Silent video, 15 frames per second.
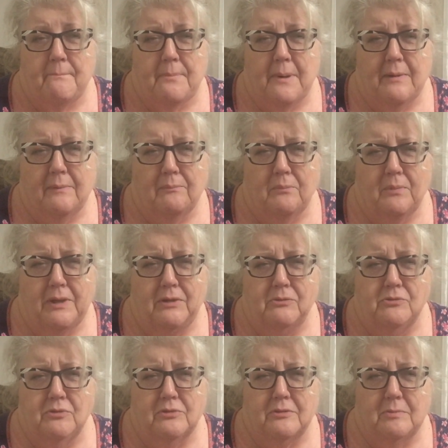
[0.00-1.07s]
But when
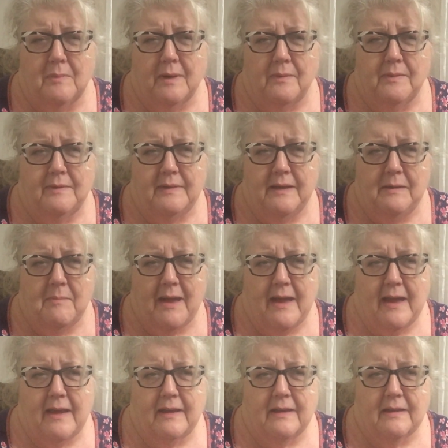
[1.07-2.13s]
you just smell the tea
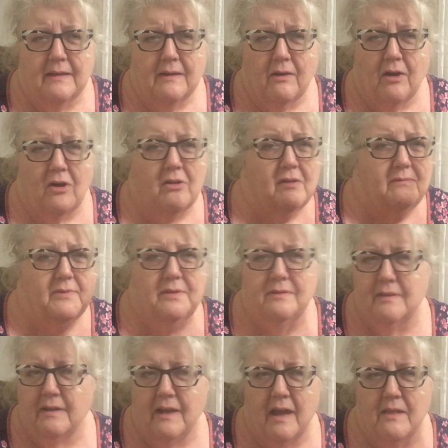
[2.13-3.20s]
bag, all of
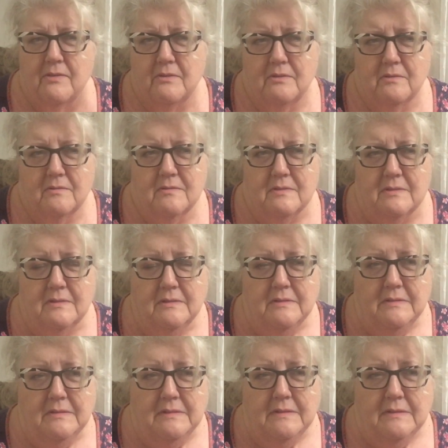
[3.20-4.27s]
it together
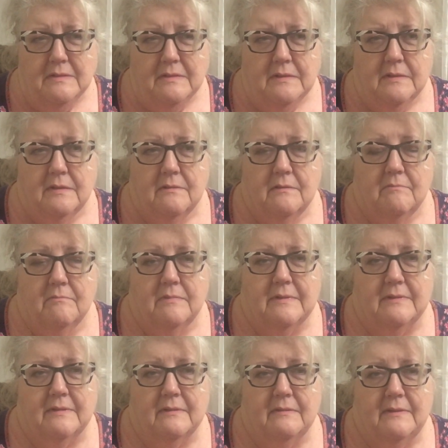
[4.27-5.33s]

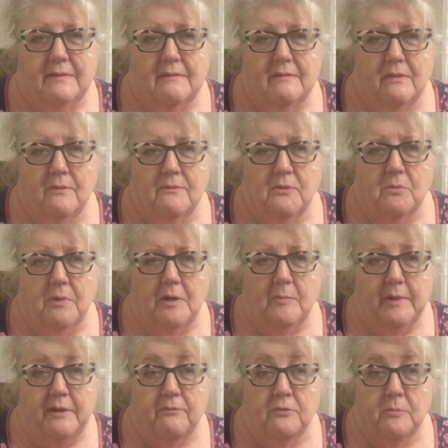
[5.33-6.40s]
was a little
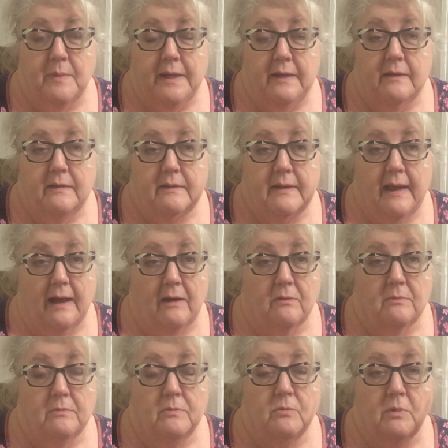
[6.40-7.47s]
overwhelming for me. Now,
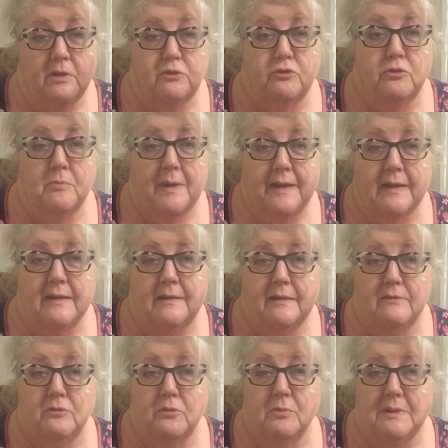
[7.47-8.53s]
once you make it
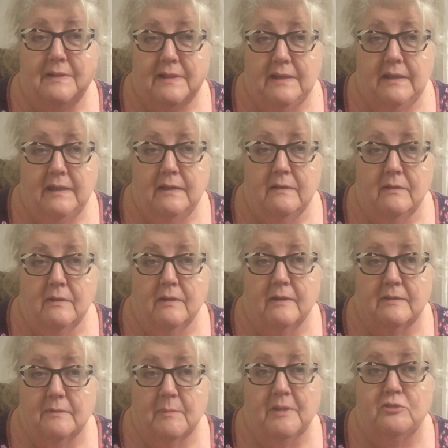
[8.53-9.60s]
into a tea,
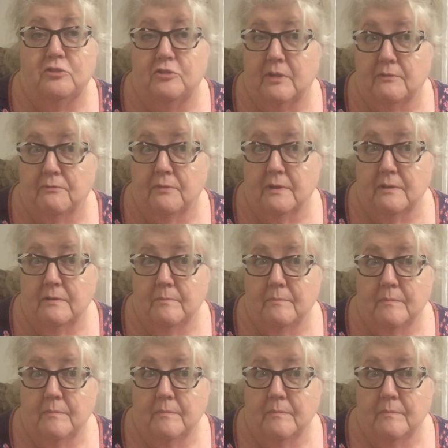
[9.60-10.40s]
it's much different.